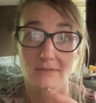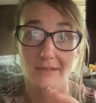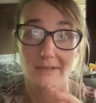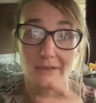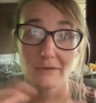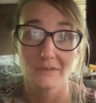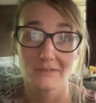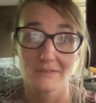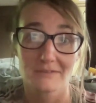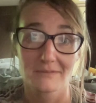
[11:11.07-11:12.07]
and hell
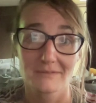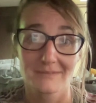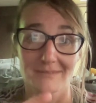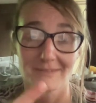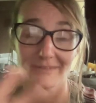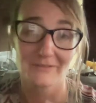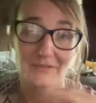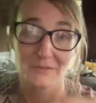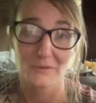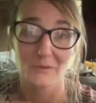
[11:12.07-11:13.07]
is the
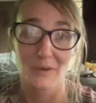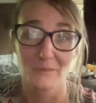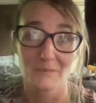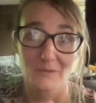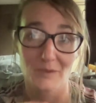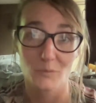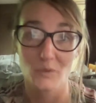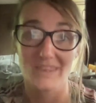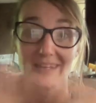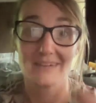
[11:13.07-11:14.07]
physical realm
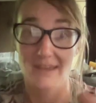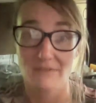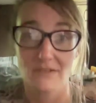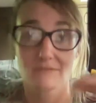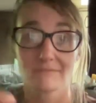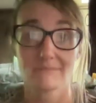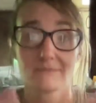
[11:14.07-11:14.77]
within heaven.